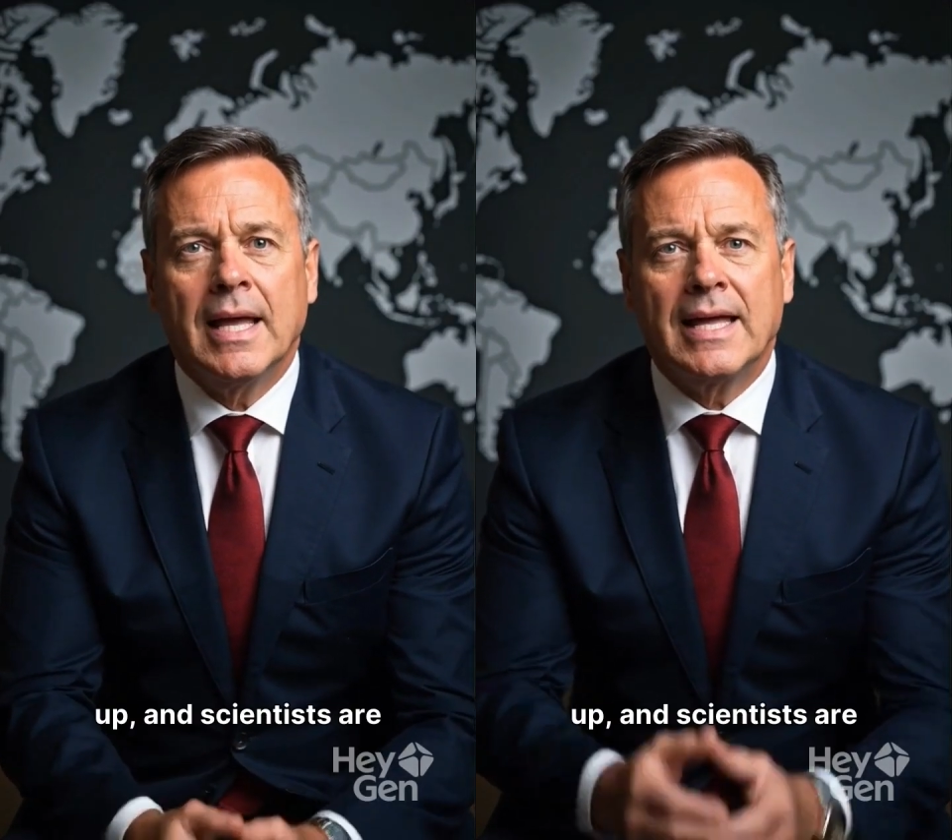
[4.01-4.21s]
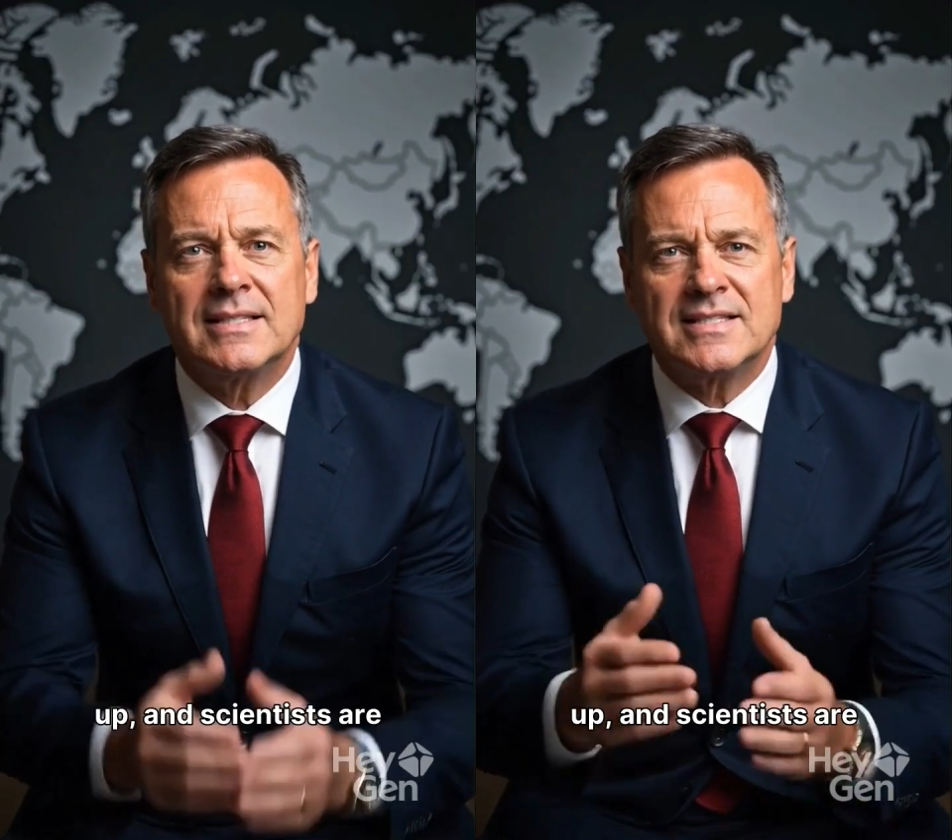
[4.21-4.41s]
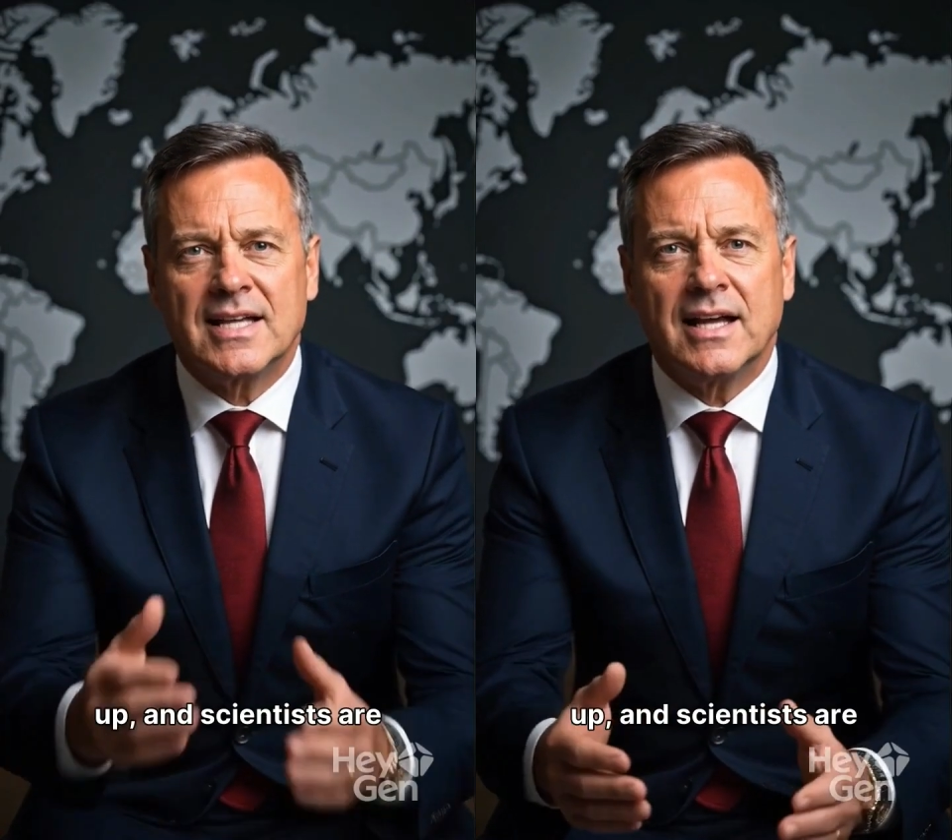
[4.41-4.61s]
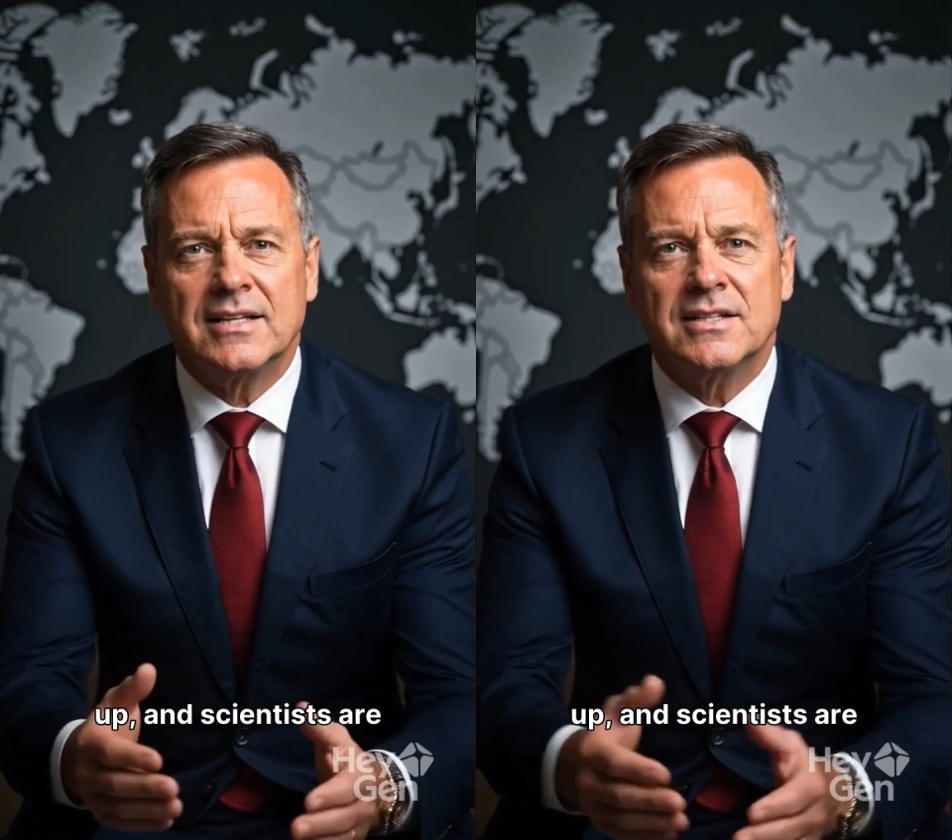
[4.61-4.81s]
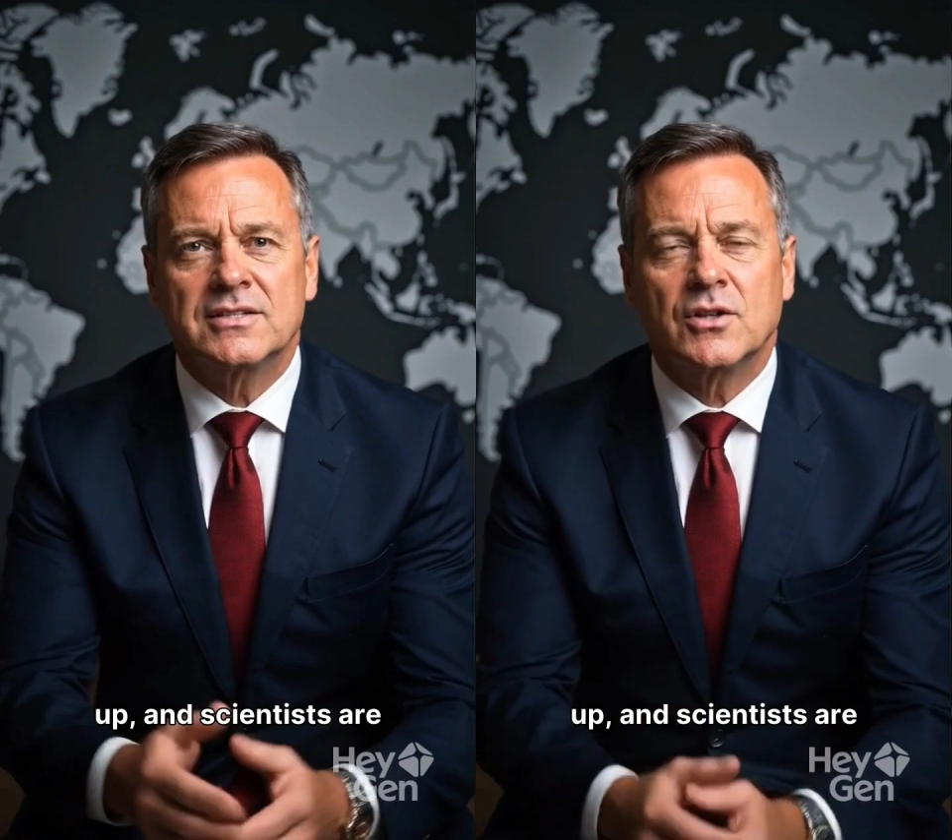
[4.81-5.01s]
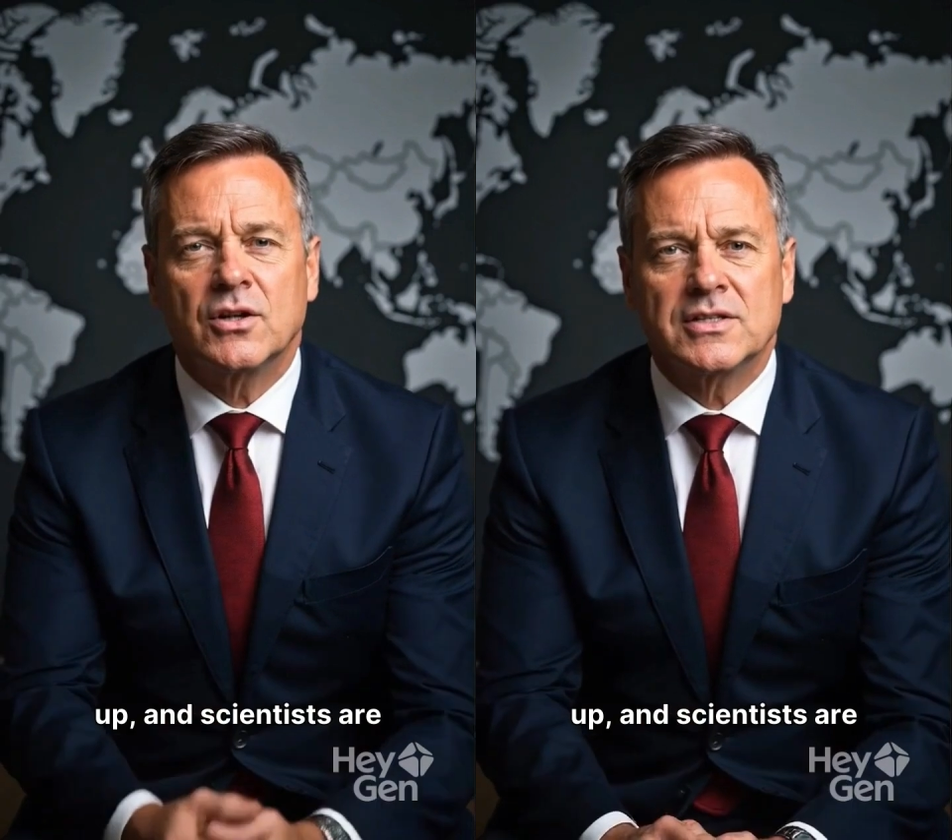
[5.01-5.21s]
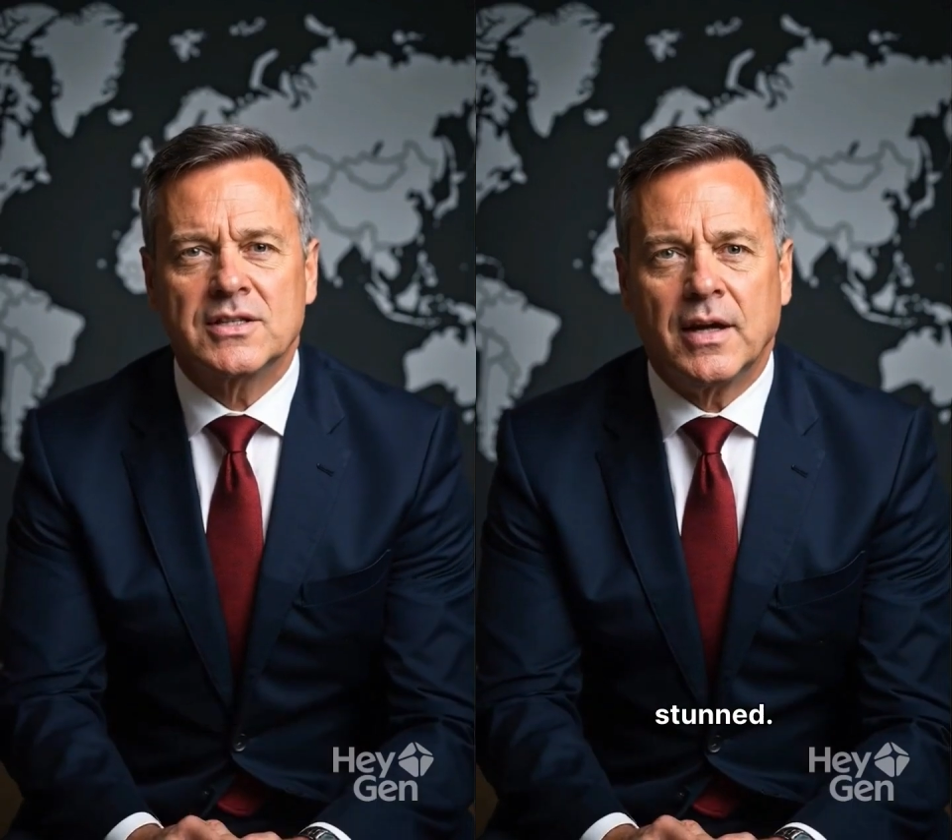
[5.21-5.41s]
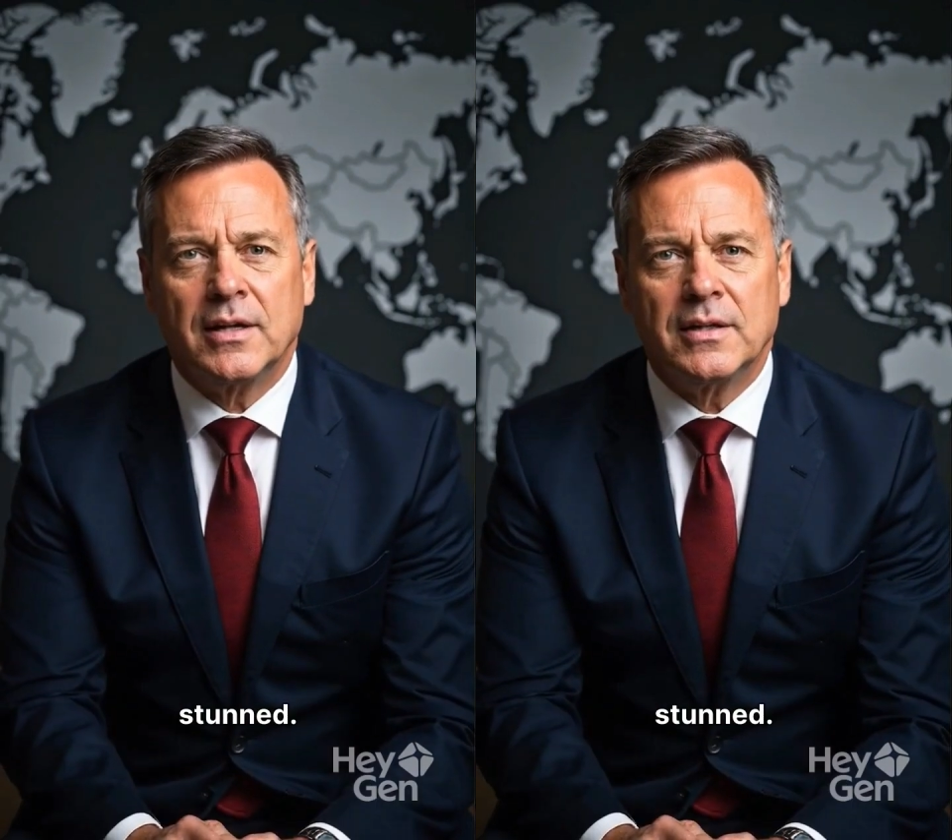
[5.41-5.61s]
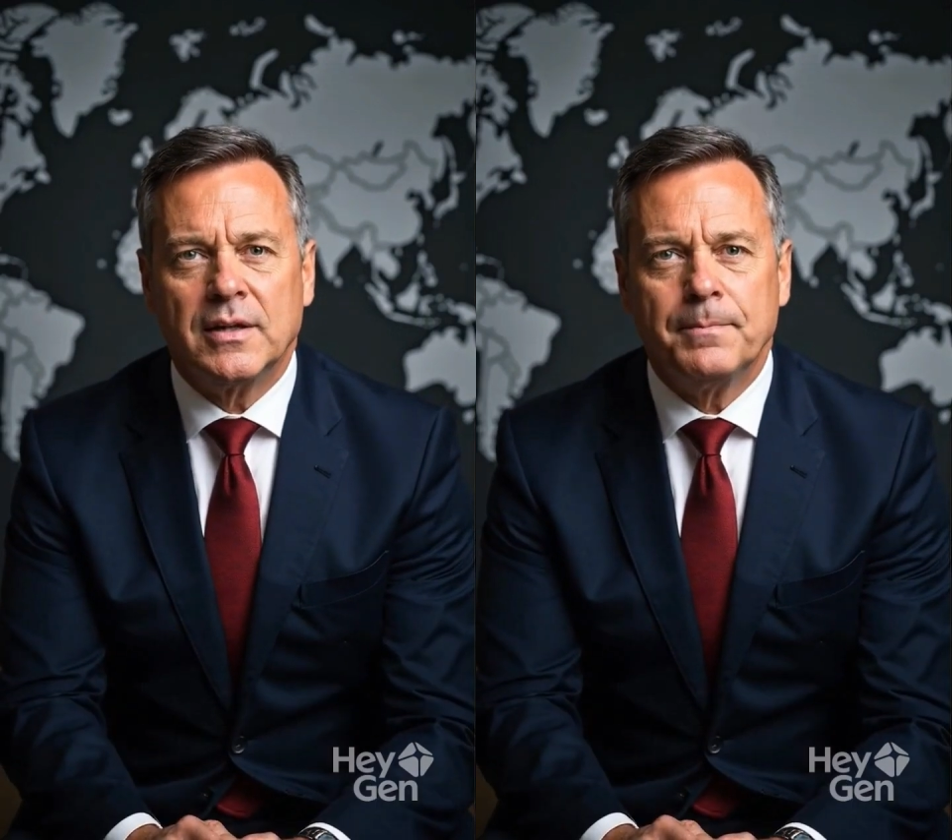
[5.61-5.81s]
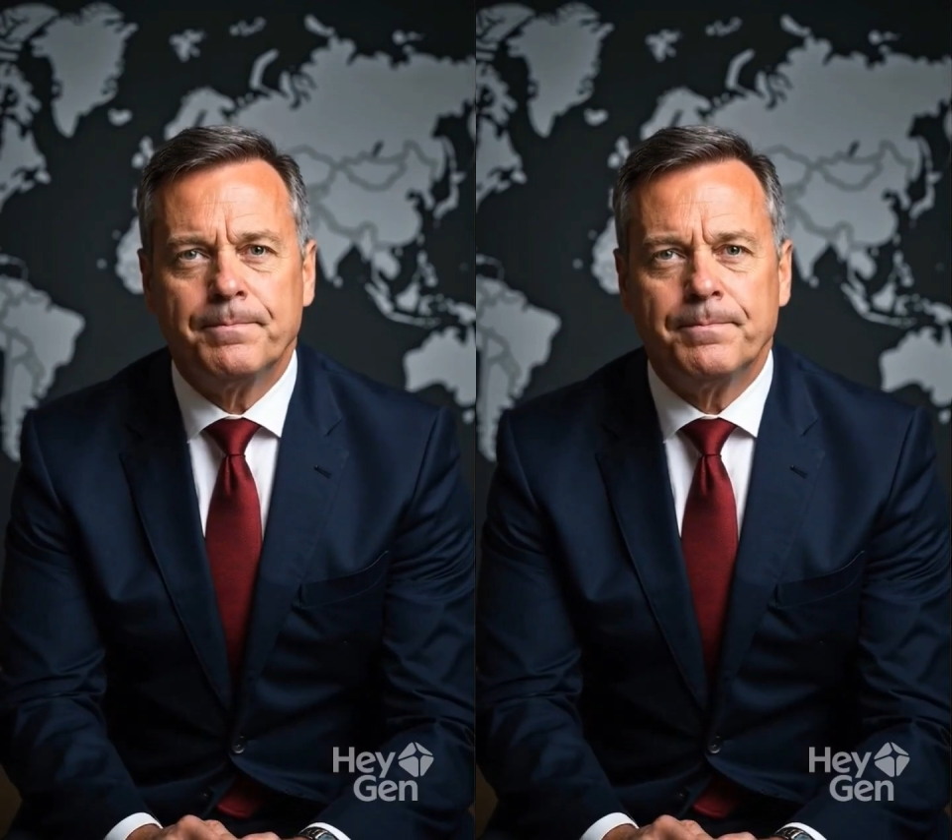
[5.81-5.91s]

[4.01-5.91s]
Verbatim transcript: and scientists are stunned.